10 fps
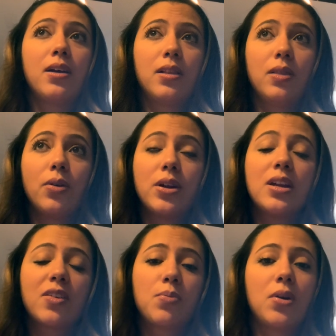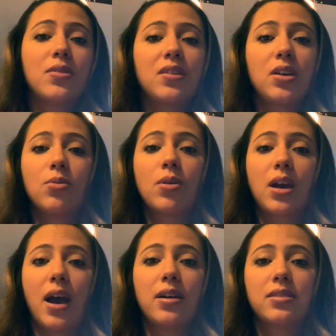learning experience that you
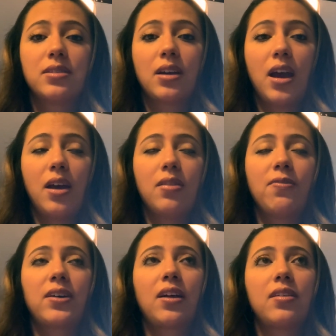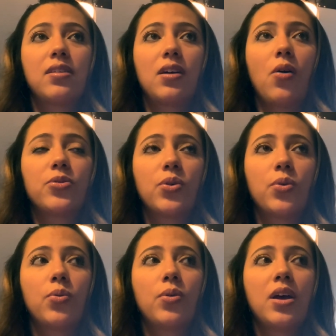get, and the fact that
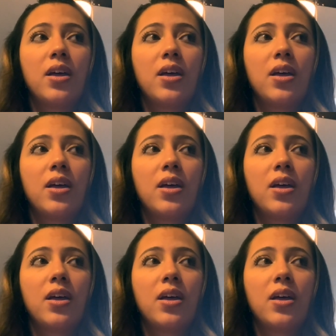also